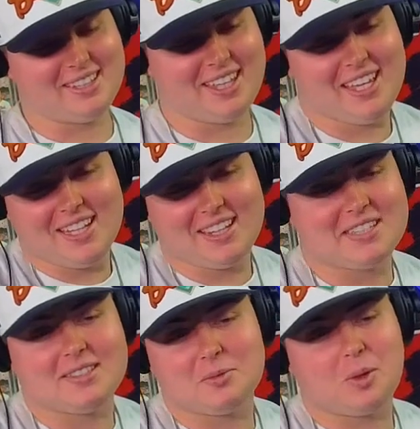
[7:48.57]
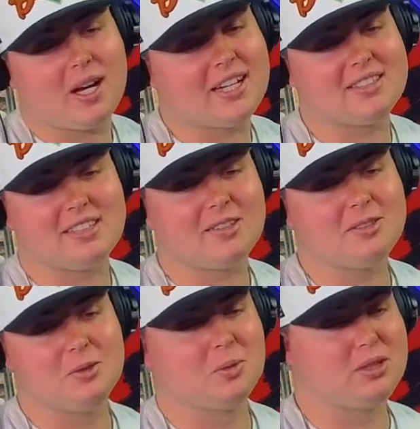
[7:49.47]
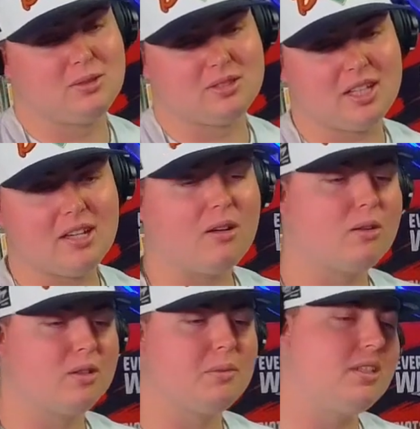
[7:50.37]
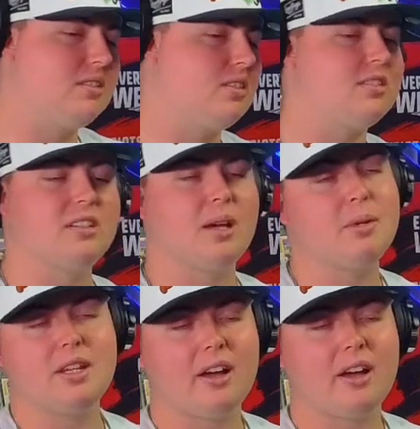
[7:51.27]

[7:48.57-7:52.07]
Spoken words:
Again, this is why I tell you, when you say, oh, you're being such a Debbie